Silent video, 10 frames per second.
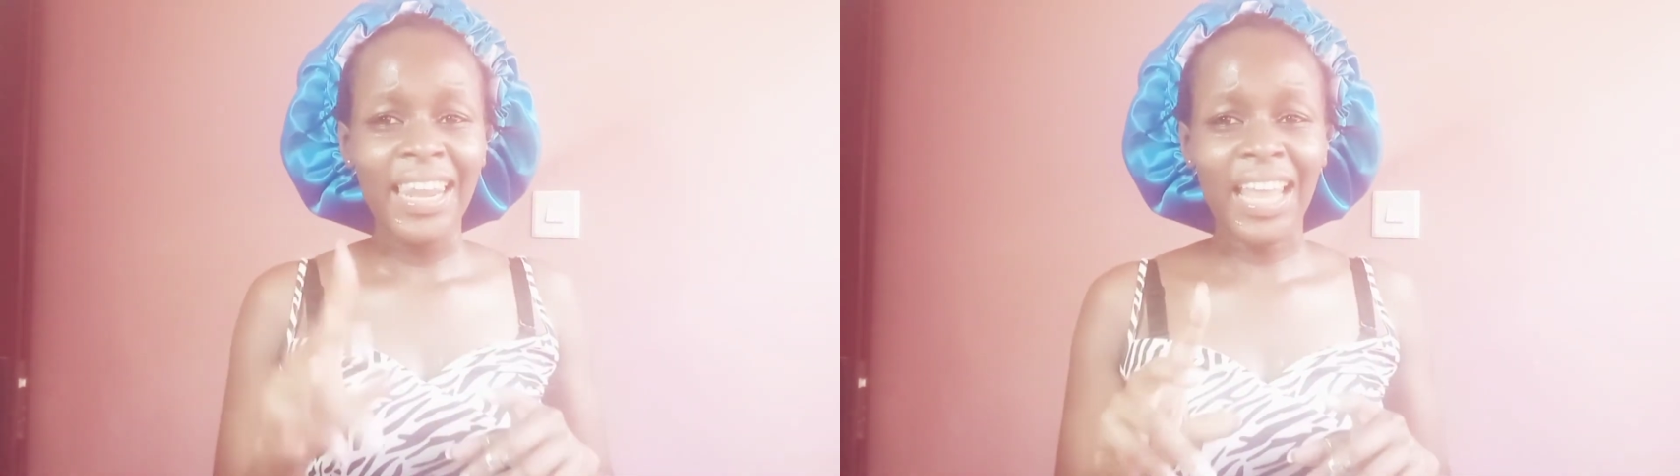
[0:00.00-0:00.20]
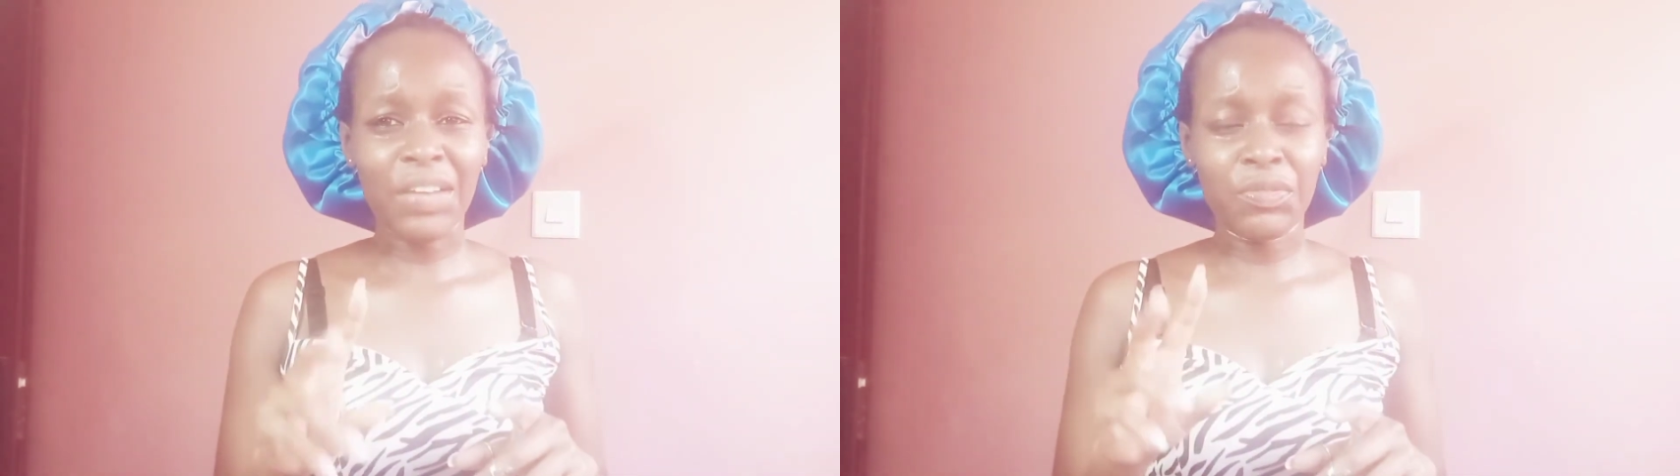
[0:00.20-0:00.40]

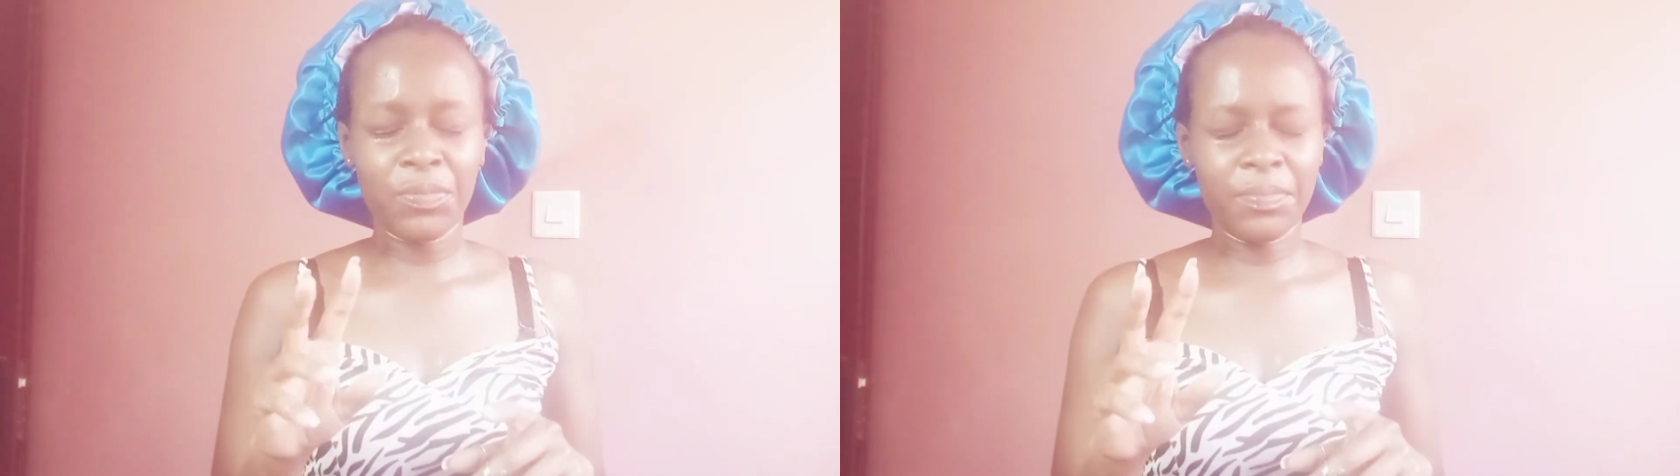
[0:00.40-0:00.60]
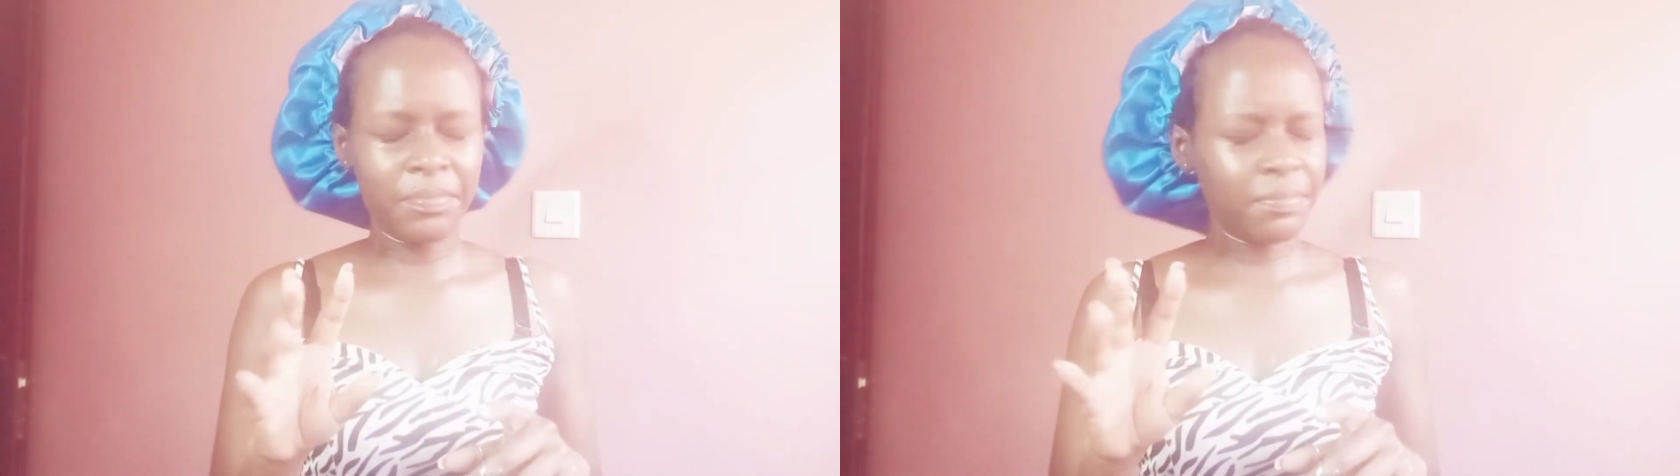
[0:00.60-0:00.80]
like
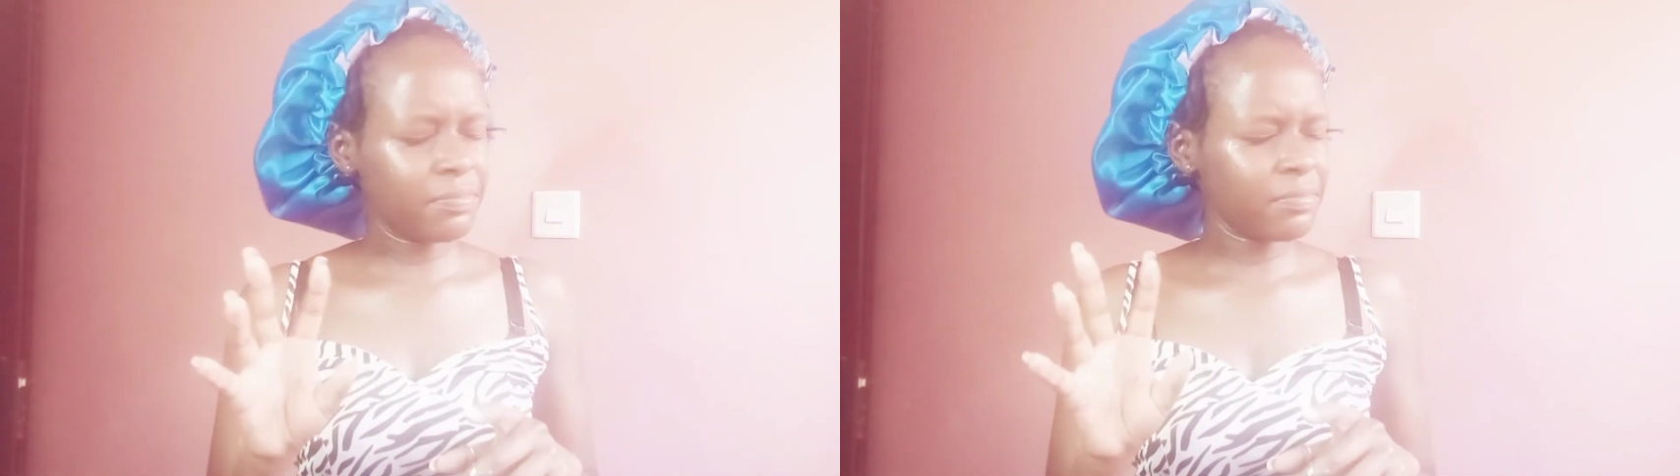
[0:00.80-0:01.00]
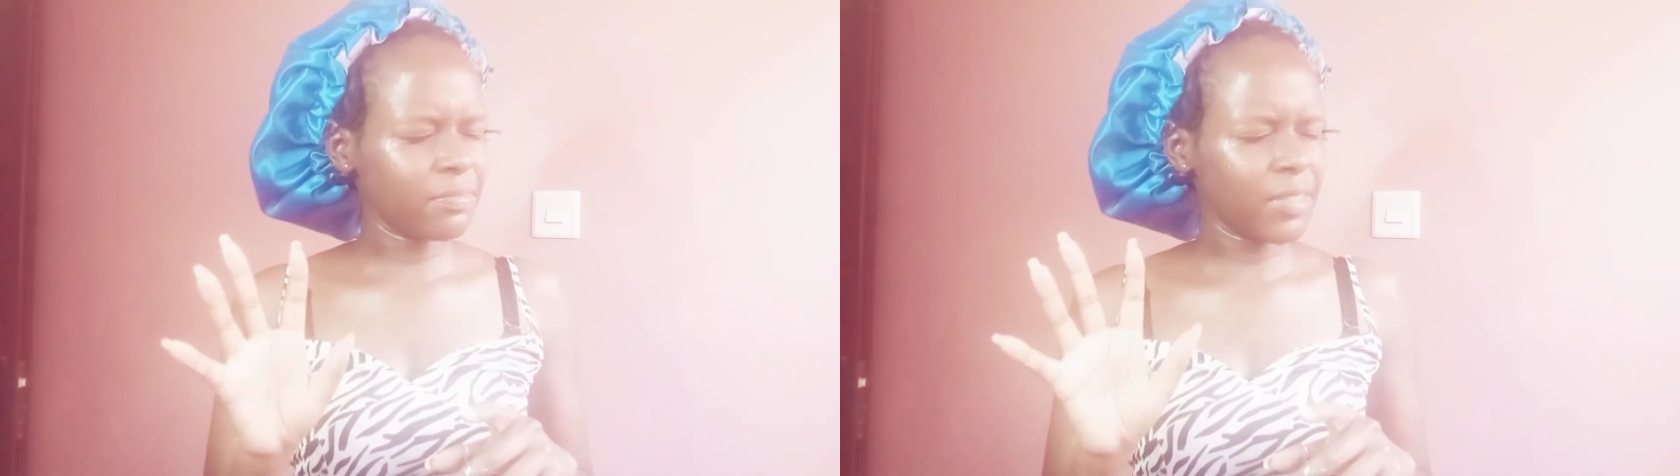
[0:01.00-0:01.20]

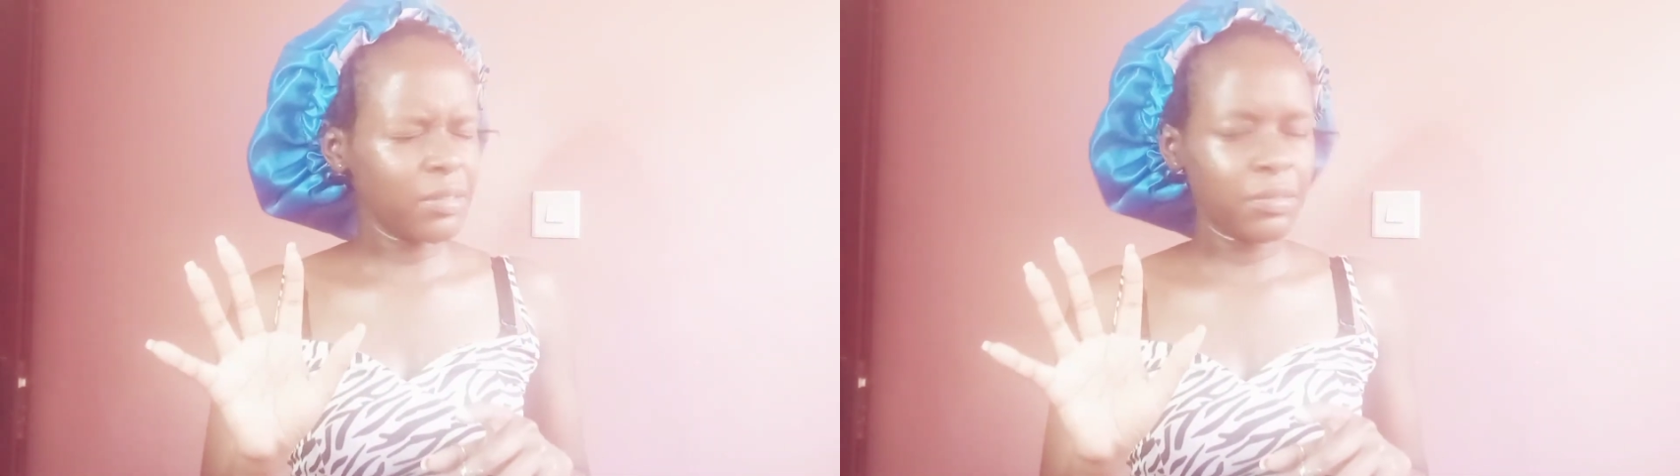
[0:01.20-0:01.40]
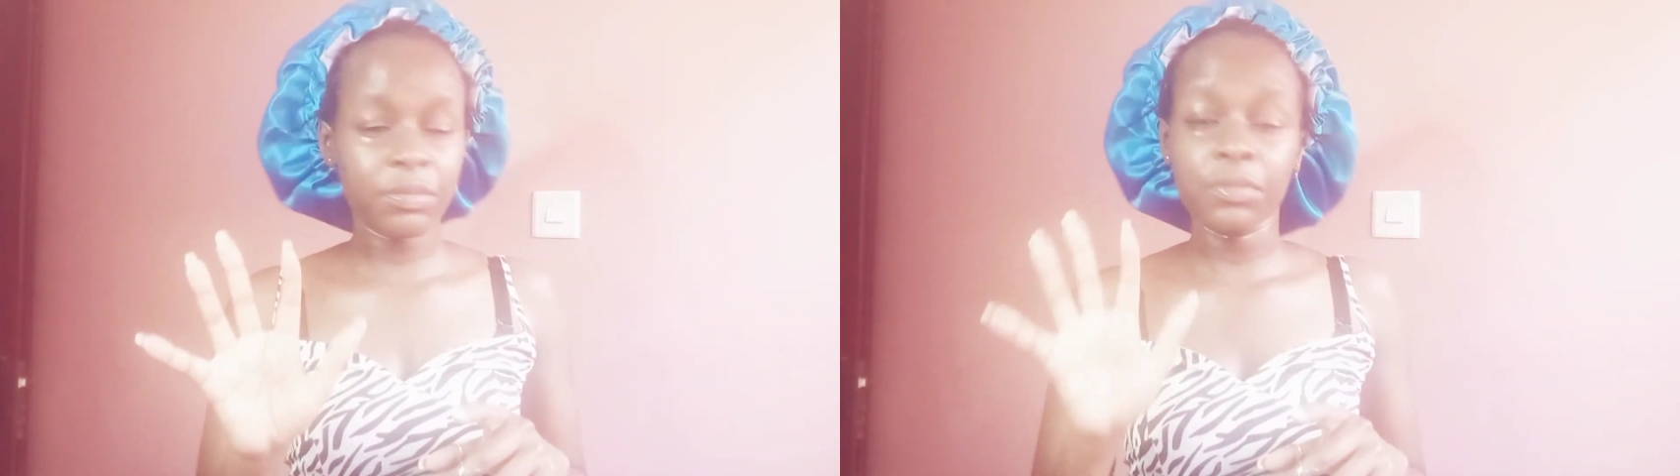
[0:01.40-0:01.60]

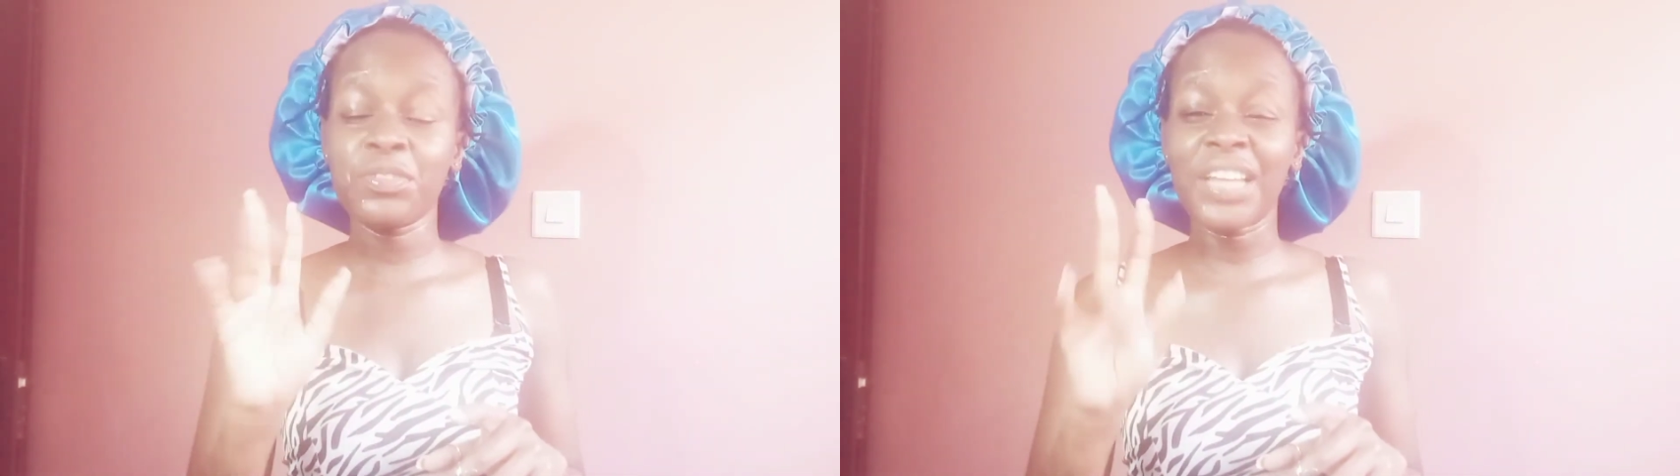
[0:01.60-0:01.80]
if